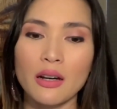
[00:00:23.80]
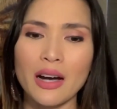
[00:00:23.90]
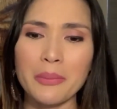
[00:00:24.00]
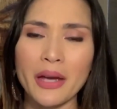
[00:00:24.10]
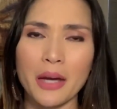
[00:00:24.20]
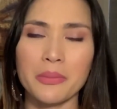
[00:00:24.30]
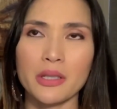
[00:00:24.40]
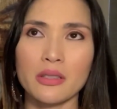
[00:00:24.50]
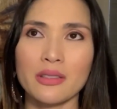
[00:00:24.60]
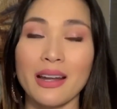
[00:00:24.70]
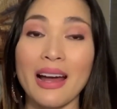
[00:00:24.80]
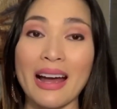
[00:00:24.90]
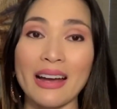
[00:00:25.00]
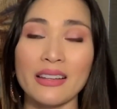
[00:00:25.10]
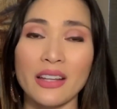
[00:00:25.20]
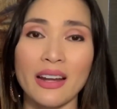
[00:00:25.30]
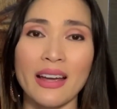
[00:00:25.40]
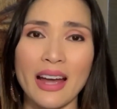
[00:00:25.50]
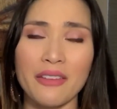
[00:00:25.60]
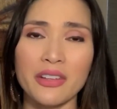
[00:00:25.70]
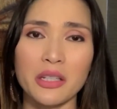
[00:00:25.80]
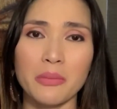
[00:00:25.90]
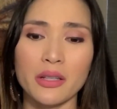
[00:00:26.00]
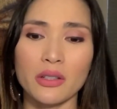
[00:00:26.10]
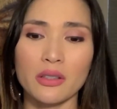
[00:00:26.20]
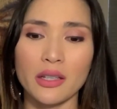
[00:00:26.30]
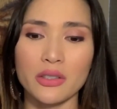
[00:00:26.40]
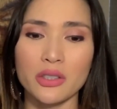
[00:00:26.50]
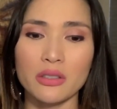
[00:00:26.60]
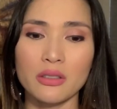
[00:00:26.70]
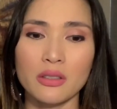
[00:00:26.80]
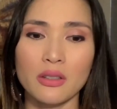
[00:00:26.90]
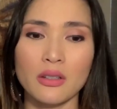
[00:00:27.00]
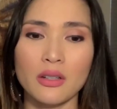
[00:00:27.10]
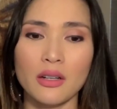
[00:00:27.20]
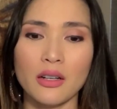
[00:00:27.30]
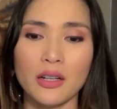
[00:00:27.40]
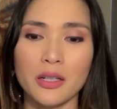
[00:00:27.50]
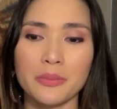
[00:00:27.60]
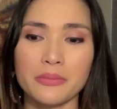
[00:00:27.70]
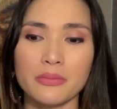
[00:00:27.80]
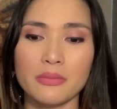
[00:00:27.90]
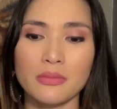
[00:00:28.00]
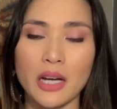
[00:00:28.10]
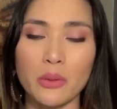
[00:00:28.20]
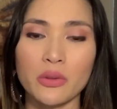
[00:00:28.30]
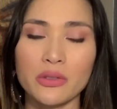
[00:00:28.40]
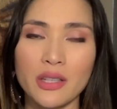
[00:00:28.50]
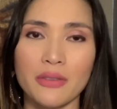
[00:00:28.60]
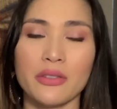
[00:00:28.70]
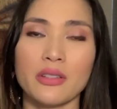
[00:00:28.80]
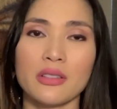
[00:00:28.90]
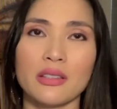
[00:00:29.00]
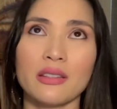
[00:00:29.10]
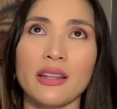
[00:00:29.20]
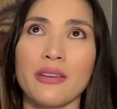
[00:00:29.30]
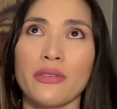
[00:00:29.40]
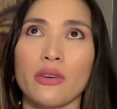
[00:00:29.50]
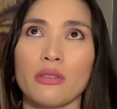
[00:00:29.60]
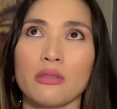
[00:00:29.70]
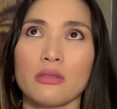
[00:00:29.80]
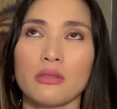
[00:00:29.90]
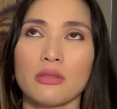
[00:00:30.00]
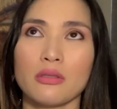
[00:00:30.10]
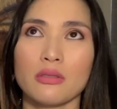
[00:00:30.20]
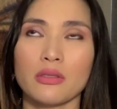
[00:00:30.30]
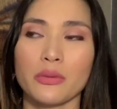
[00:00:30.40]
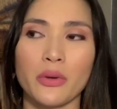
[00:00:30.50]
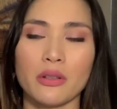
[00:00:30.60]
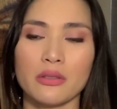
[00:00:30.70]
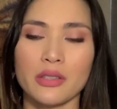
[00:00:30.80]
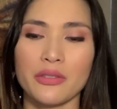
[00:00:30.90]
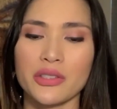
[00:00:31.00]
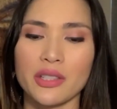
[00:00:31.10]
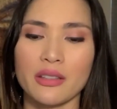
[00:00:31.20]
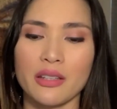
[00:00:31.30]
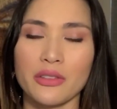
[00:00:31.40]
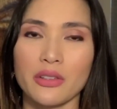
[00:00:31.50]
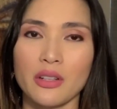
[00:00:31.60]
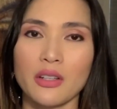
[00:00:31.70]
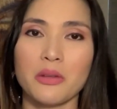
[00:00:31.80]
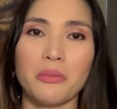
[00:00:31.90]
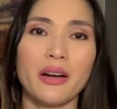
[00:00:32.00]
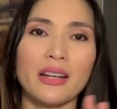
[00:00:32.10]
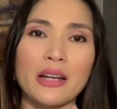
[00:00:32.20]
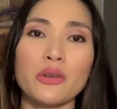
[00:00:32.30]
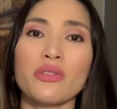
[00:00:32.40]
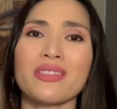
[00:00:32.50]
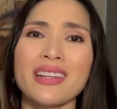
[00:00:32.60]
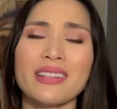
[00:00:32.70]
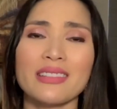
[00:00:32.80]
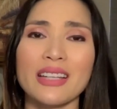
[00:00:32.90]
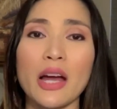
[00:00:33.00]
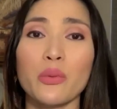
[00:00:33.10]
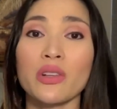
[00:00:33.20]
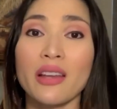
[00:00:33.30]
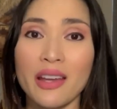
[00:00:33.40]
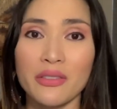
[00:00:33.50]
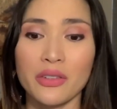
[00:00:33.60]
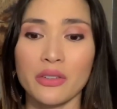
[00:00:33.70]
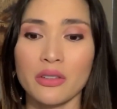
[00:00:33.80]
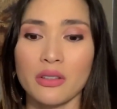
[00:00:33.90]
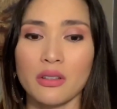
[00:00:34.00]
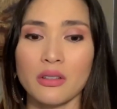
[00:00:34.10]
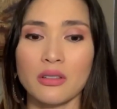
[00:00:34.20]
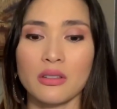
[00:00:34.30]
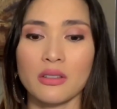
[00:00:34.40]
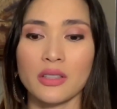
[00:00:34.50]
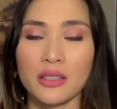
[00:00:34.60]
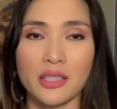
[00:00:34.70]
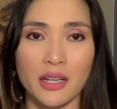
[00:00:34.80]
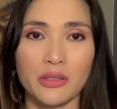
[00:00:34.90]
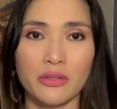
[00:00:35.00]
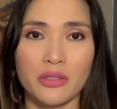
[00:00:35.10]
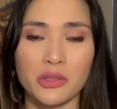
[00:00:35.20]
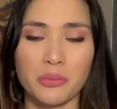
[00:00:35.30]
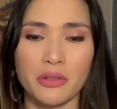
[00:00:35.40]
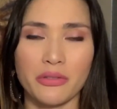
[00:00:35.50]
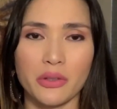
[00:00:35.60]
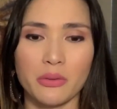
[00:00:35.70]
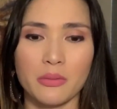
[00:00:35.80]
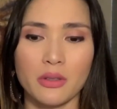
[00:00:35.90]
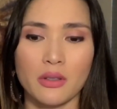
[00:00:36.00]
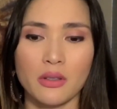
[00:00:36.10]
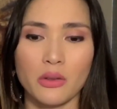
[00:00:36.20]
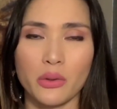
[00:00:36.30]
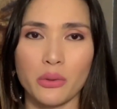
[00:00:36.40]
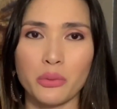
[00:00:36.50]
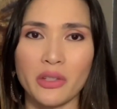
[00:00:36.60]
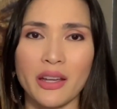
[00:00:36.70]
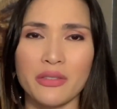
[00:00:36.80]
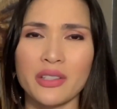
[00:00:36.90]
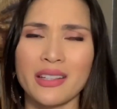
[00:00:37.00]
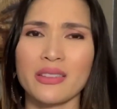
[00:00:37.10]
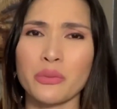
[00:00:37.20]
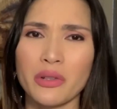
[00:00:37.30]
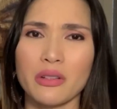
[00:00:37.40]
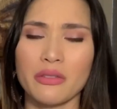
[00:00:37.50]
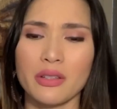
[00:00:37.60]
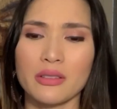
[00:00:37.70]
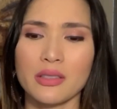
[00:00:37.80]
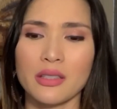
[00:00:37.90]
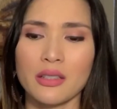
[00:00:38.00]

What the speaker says: I'm happy that I have it in my collection. I will definitely never, well, never say never, but I don't think that I will ever get tired of this perfume or will ever get rid of it.